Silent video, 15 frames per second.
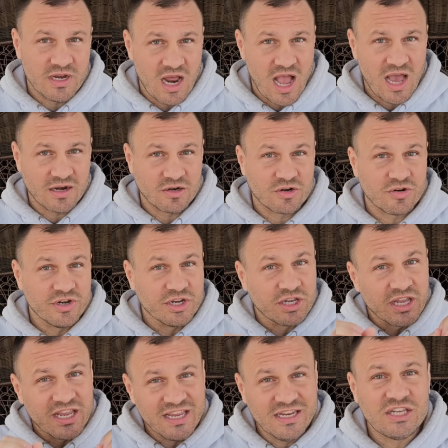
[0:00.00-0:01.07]
to Otter
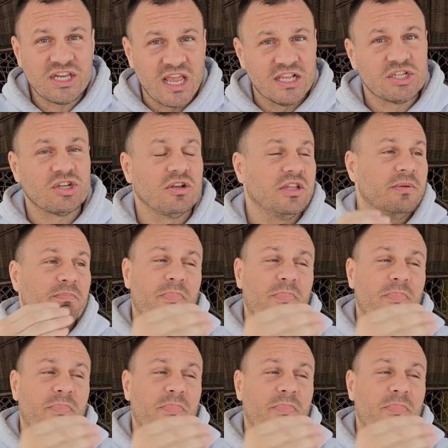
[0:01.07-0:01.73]
Creek intentionally,